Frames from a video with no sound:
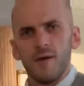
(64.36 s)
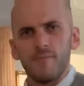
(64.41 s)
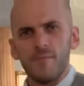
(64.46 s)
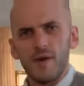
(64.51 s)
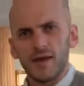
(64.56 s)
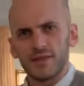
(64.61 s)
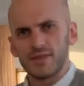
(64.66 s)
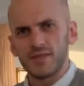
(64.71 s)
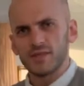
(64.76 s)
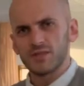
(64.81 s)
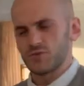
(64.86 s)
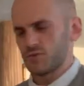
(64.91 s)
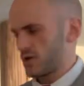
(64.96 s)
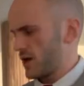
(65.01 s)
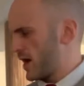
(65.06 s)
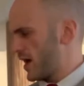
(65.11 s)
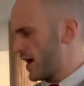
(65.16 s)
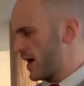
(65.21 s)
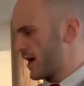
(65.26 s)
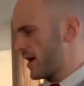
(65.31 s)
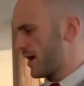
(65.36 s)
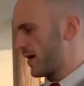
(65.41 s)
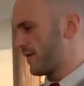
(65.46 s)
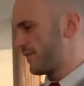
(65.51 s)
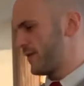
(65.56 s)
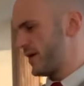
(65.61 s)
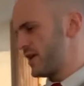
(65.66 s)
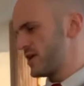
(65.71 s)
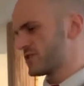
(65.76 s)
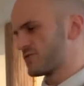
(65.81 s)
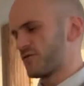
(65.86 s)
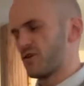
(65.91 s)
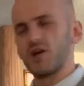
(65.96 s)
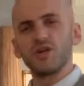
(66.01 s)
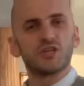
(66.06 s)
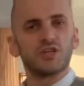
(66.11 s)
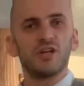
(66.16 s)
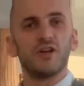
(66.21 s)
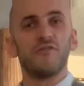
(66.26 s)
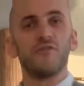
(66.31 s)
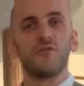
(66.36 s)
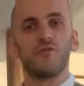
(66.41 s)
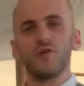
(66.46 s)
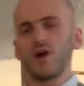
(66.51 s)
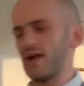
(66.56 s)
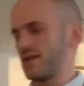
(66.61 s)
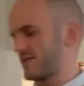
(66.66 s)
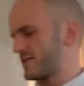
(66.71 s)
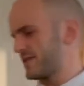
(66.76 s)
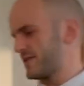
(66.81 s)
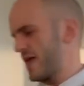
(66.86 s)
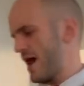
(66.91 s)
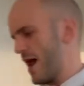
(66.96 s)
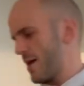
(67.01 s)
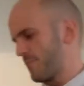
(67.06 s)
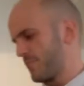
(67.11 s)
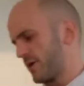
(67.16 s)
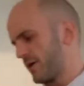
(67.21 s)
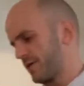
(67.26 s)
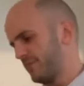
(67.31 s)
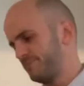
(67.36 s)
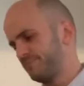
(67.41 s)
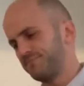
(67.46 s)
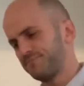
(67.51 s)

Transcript: make this uh, his version of the red snapper.